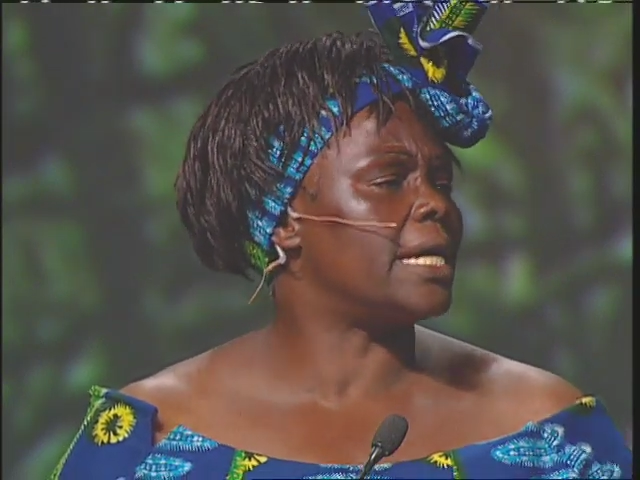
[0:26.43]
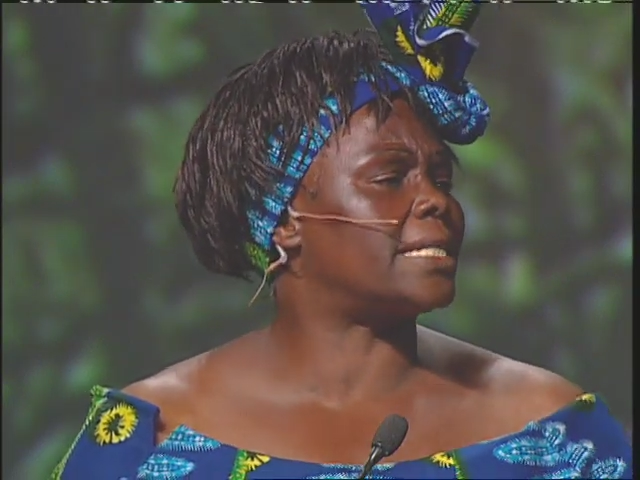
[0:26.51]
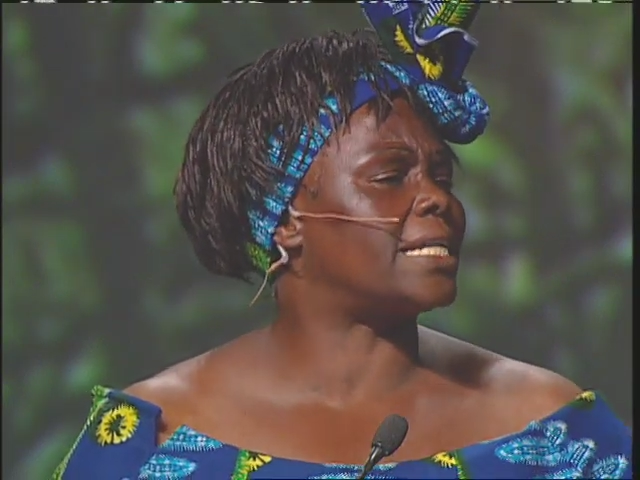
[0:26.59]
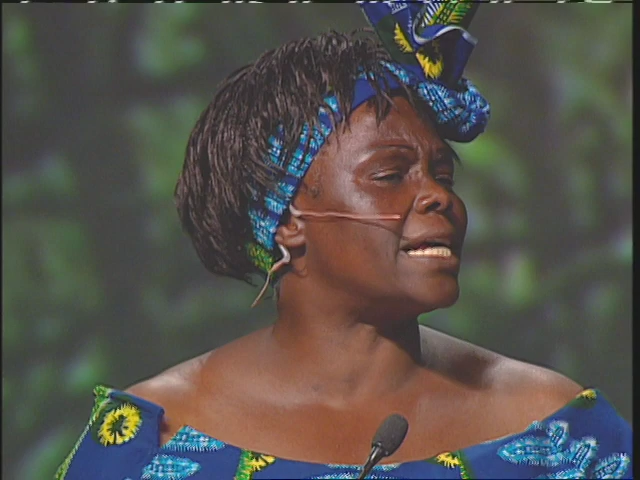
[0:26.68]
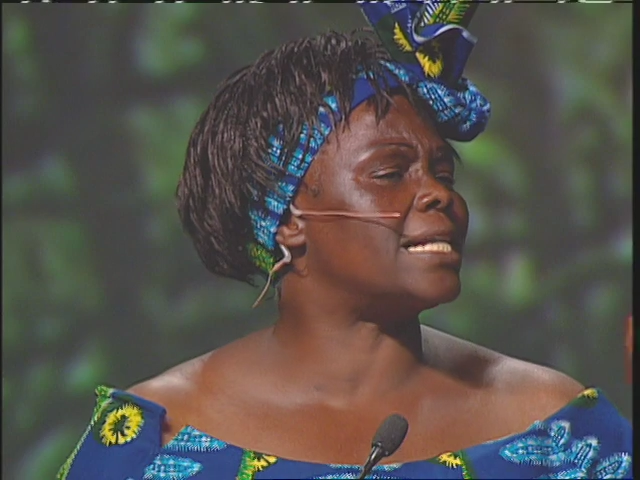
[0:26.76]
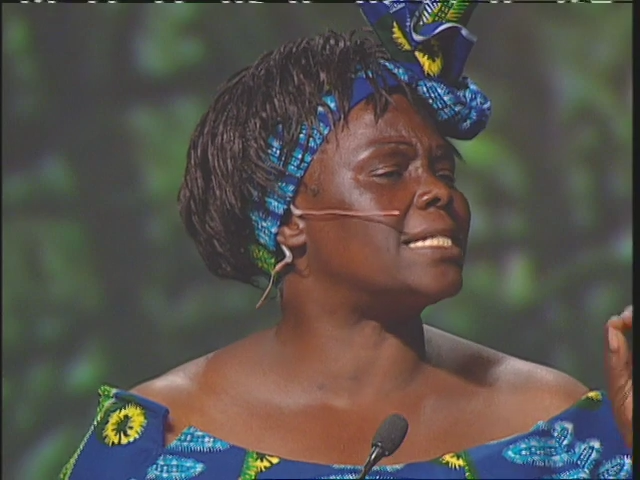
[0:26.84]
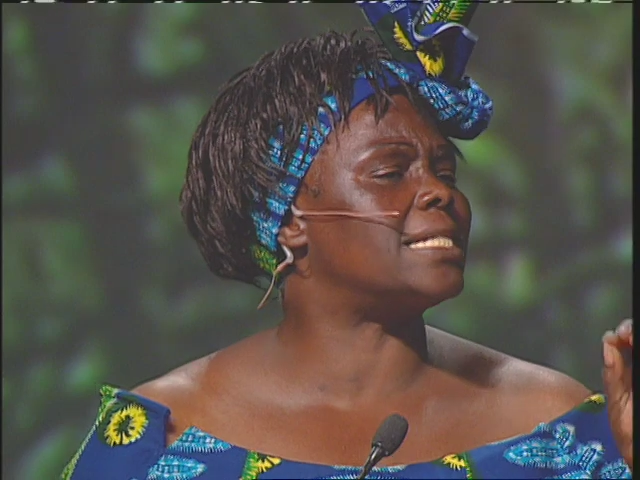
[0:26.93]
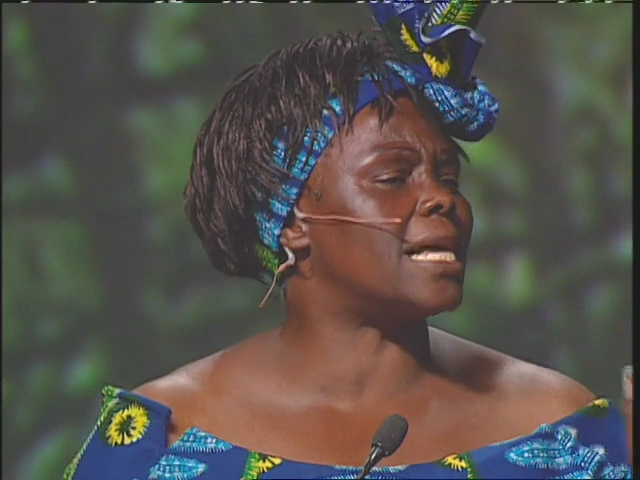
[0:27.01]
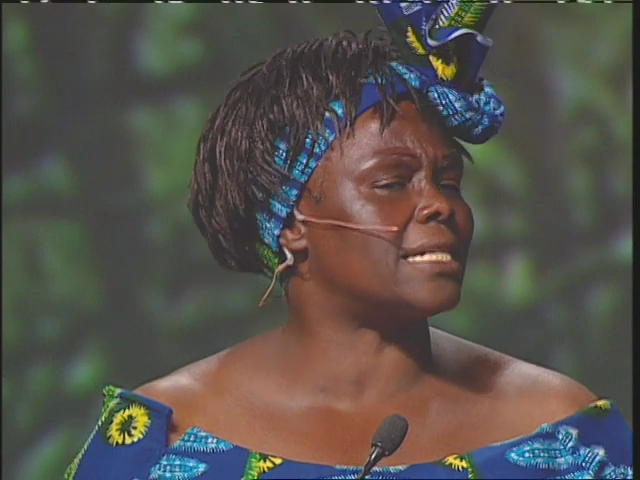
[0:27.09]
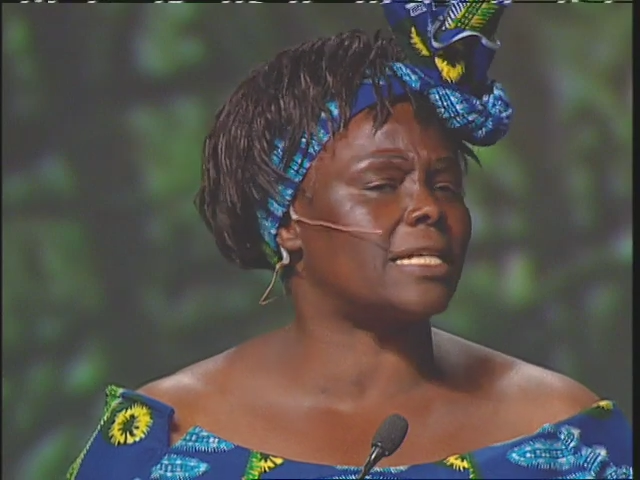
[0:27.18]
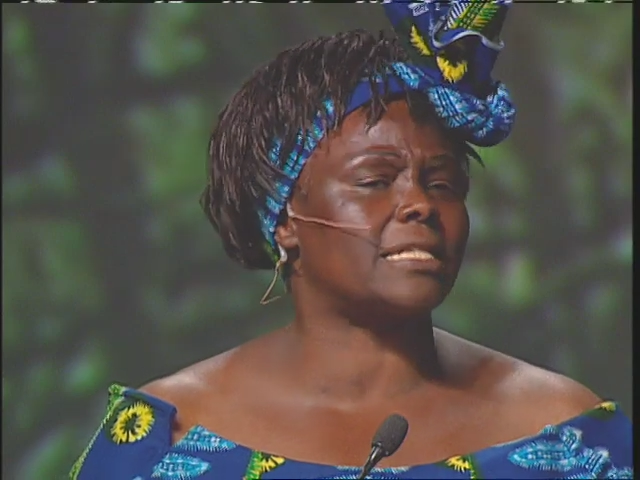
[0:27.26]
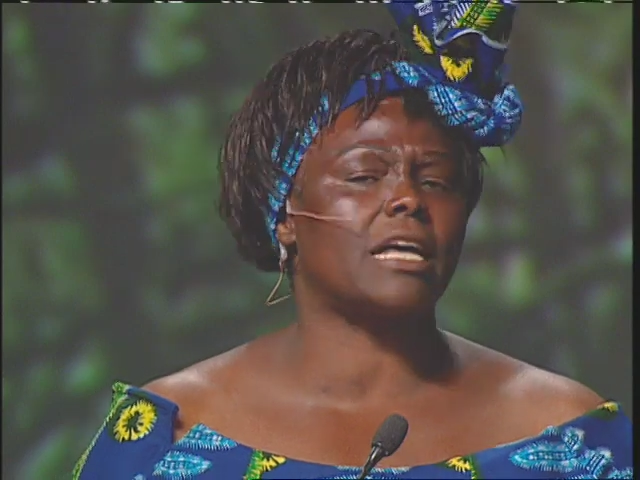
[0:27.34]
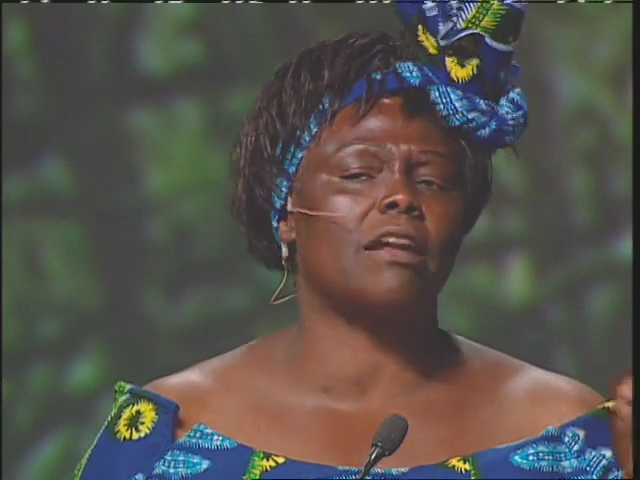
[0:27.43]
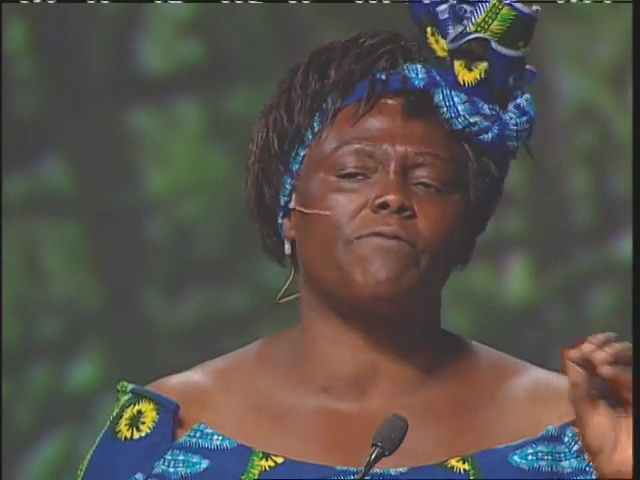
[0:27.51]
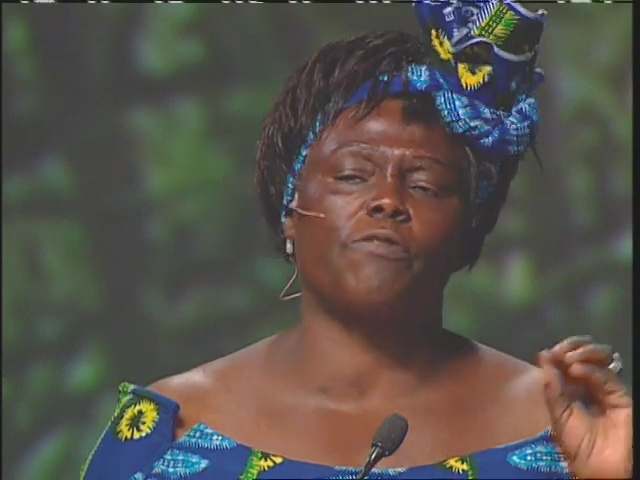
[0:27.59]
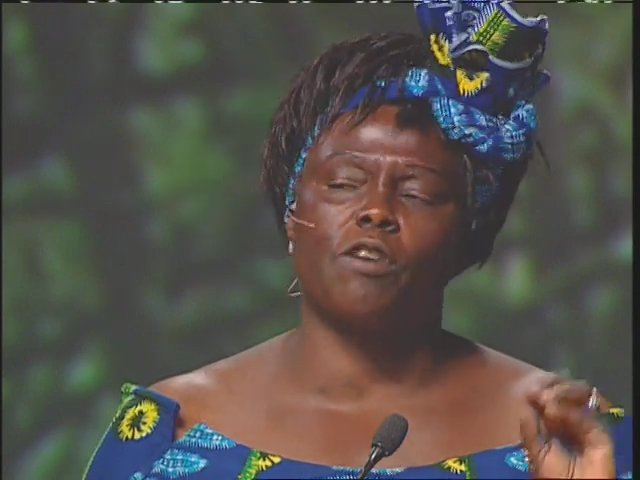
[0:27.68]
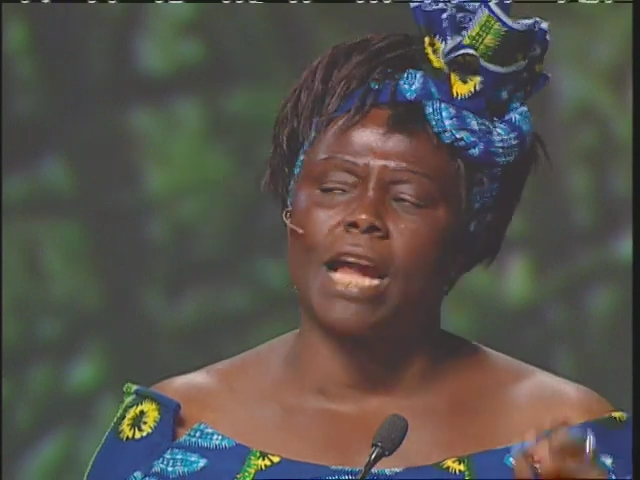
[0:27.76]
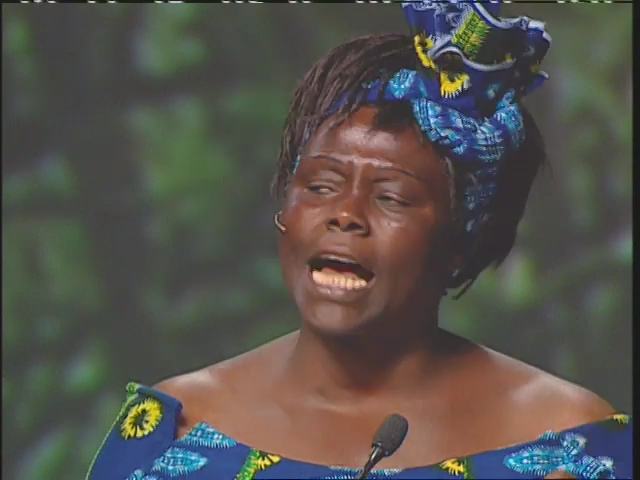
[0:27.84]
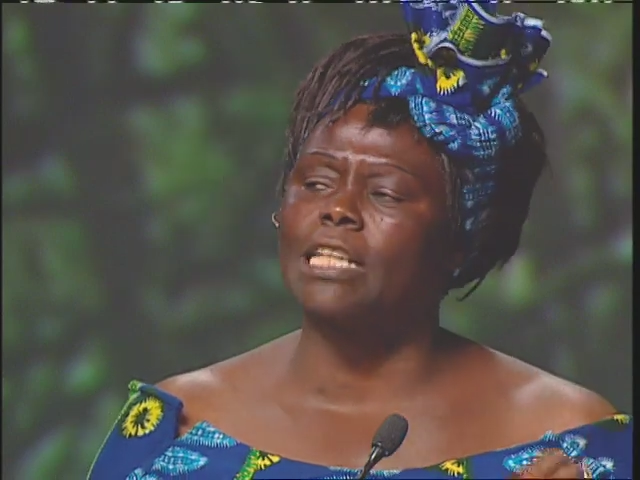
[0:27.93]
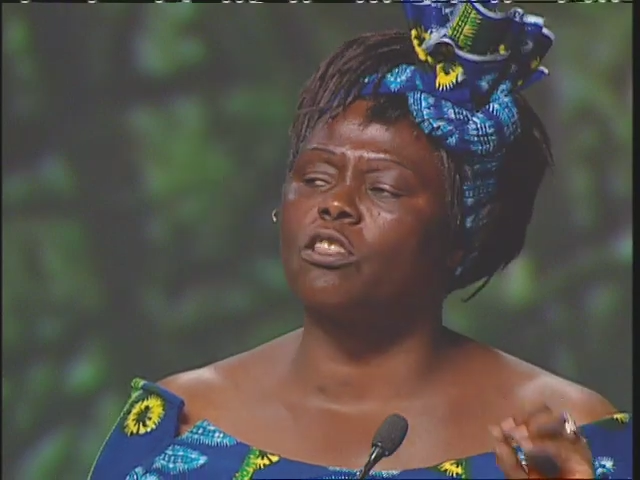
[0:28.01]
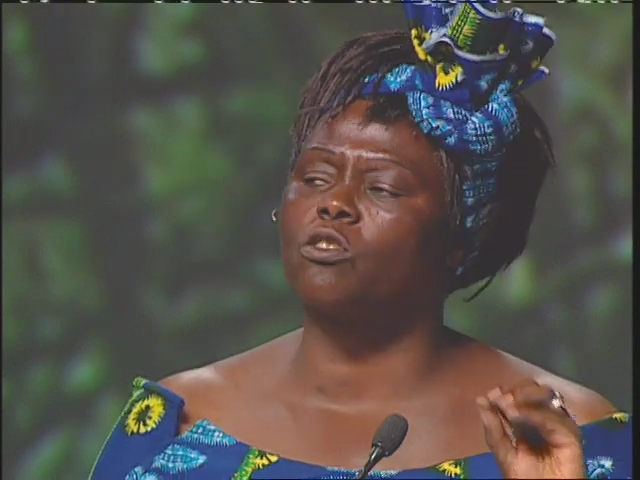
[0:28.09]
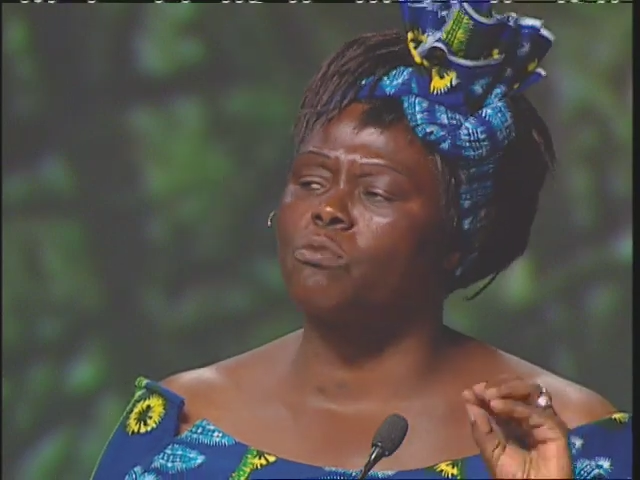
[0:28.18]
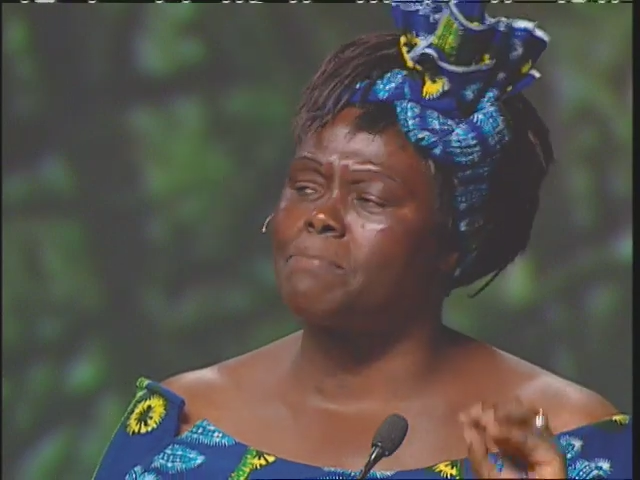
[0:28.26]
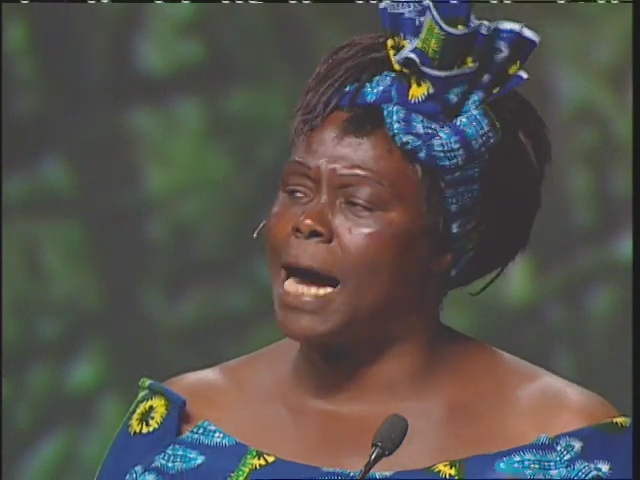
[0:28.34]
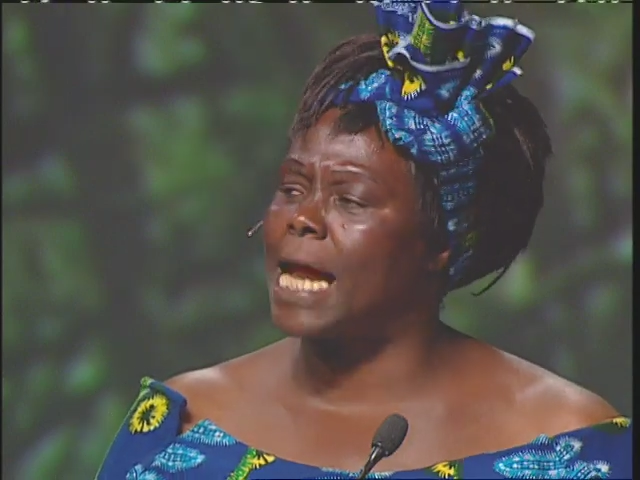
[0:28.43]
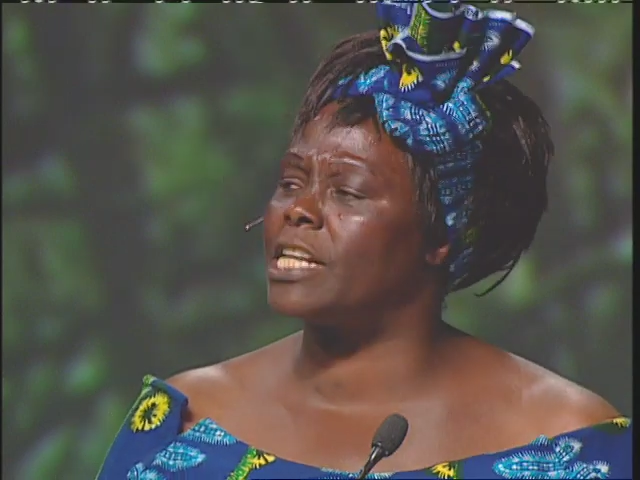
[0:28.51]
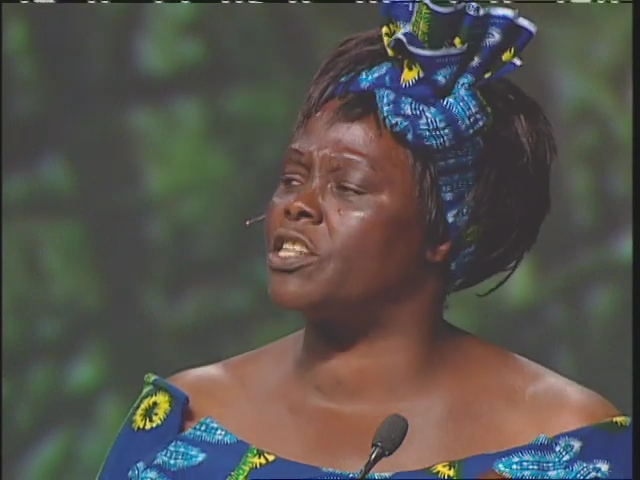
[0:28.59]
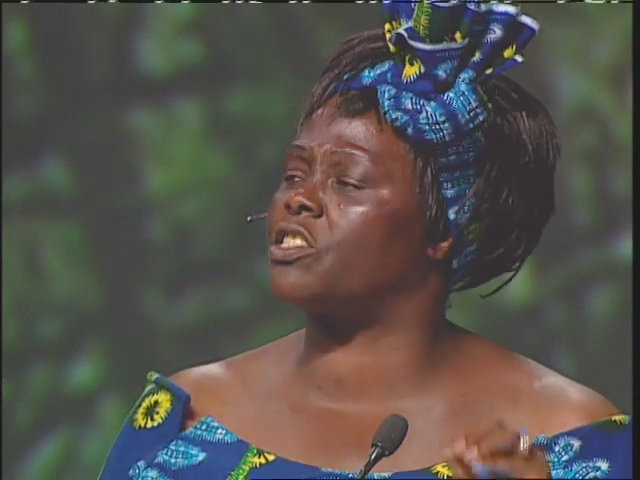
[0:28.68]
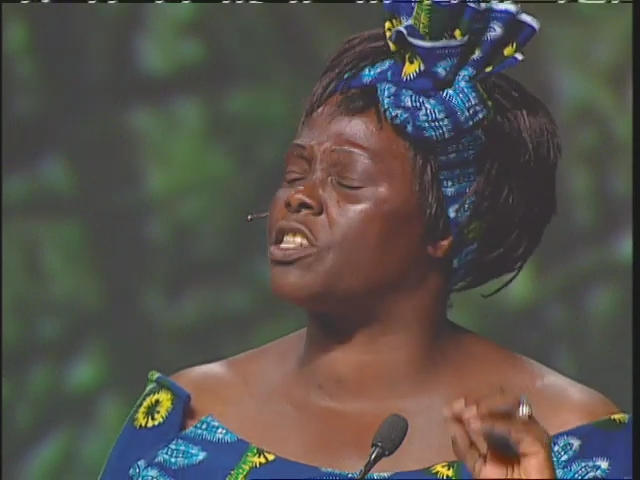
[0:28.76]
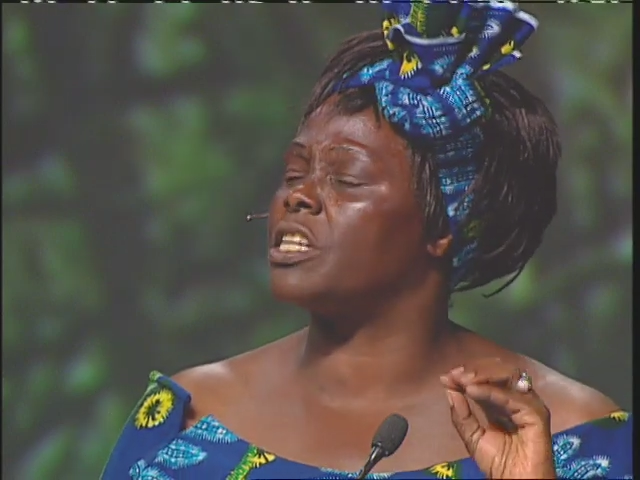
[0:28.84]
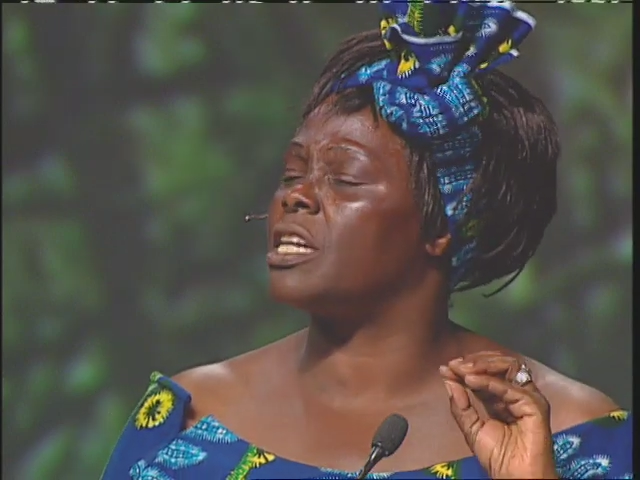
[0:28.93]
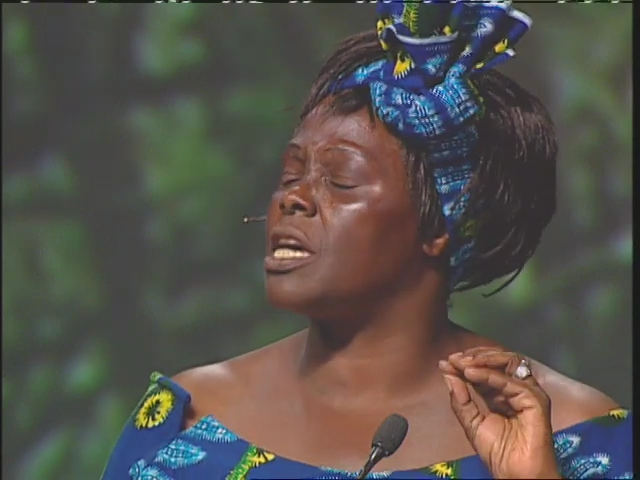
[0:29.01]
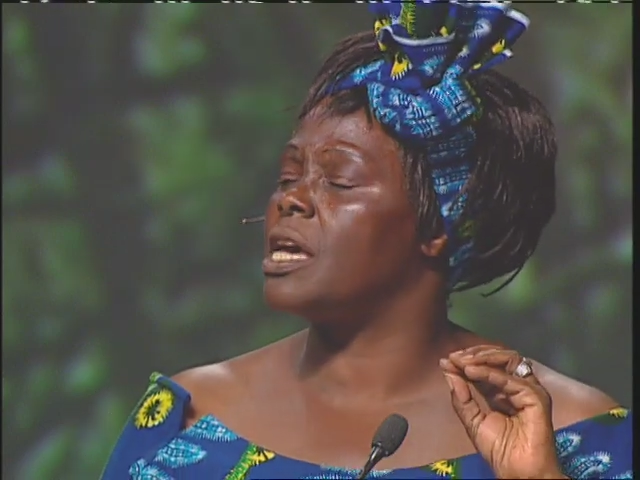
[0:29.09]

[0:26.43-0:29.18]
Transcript: it is necessary for us to manage